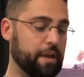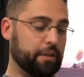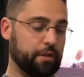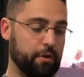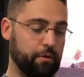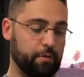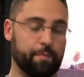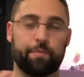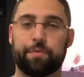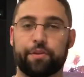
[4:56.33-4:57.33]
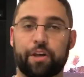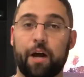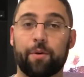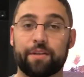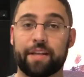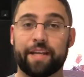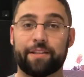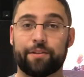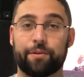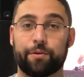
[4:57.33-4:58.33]
So Jawas
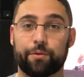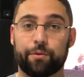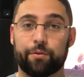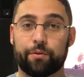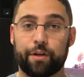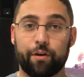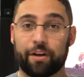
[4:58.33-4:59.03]
like to,